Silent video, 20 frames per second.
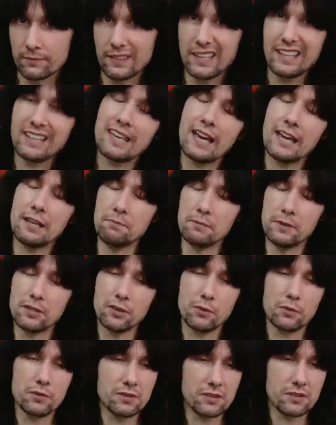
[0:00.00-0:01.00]
Again, you
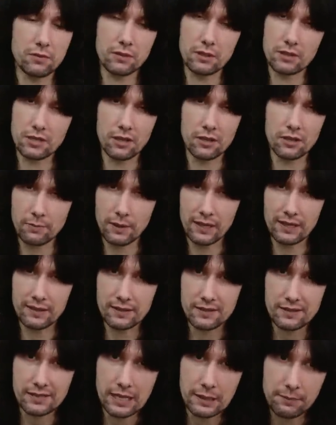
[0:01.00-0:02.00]
don't want two guitars playing
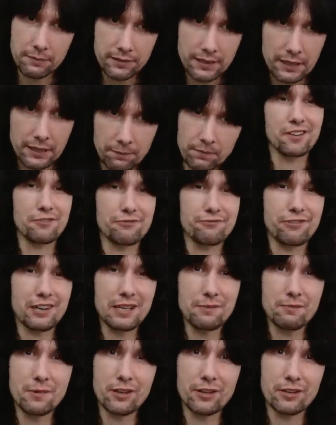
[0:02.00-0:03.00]
the same thing.
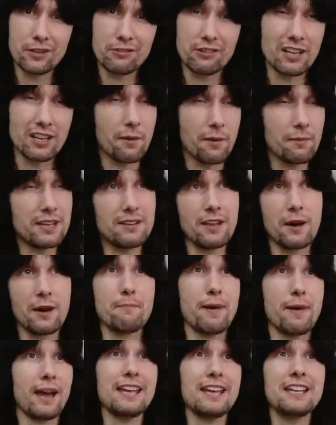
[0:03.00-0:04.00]
Freddie Mercury, I mean,
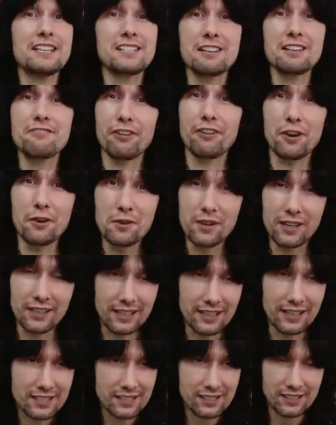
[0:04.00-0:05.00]
amazing
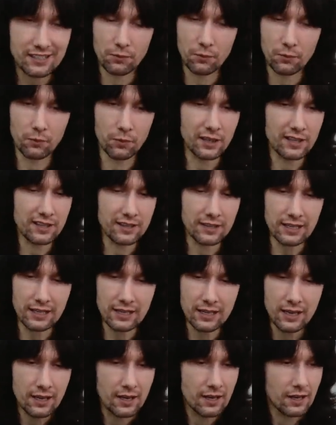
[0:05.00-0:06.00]
vocalist, one of
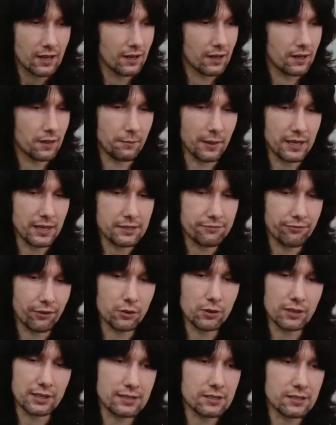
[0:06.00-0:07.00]
the best
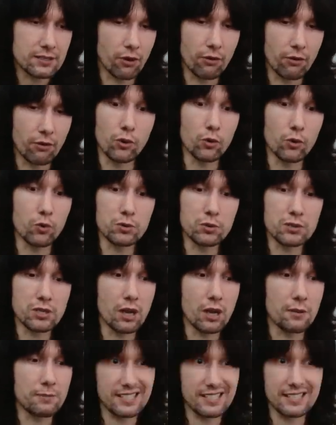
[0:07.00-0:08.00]
vocalists of all
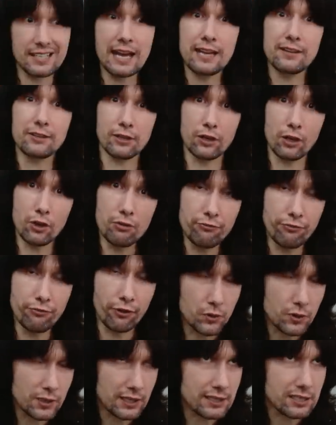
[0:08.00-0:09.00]
time, standalone
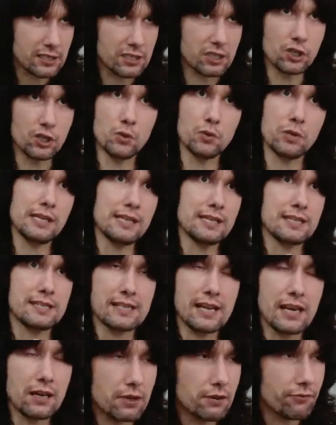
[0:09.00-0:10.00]
vocalist, unique
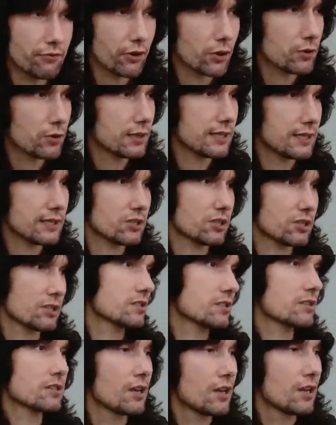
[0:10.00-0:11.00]
sounding vocalist,
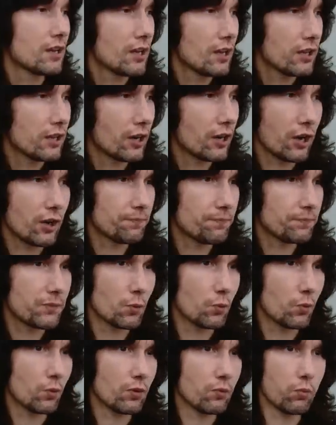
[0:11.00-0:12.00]
just, you know,
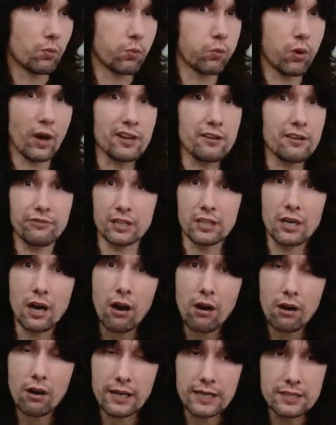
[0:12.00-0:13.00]
one of a
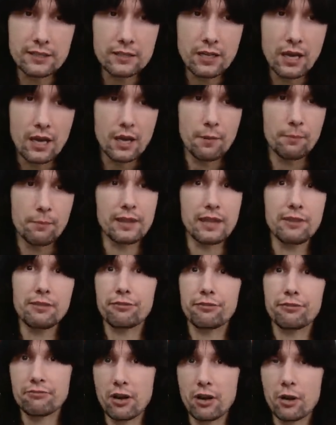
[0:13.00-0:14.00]
kind. But then
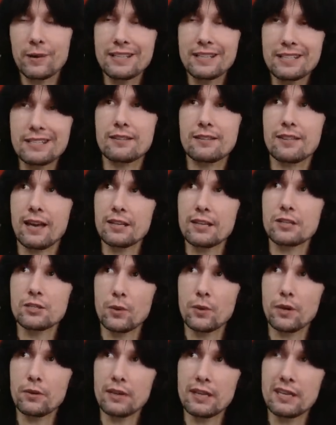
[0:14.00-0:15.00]
throw into that as
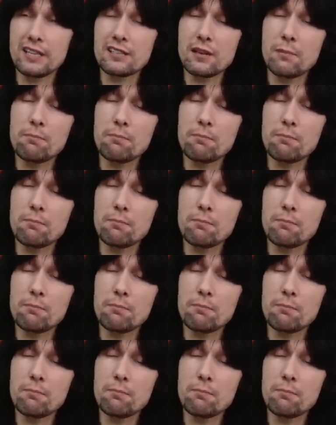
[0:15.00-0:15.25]
well that he's a